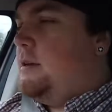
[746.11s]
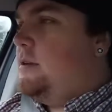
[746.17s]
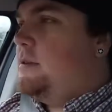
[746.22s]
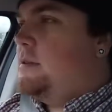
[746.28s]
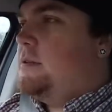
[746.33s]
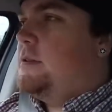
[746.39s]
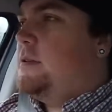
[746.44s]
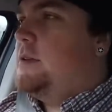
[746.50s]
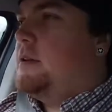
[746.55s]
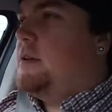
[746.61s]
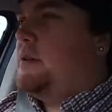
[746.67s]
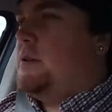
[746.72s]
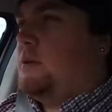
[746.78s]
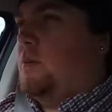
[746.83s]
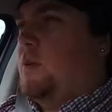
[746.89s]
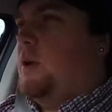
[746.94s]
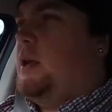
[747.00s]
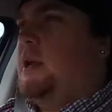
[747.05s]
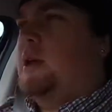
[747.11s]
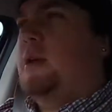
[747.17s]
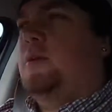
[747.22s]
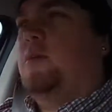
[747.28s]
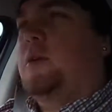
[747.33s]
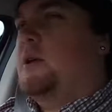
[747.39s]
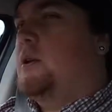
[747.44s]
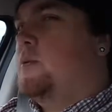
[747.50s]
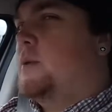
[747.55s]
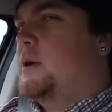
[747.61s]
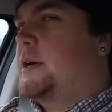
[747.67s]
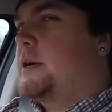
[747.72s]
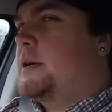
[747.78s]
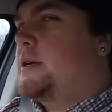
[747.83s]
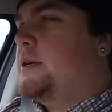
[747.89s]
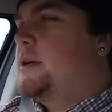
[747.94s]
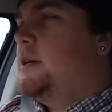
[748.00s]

A weird week.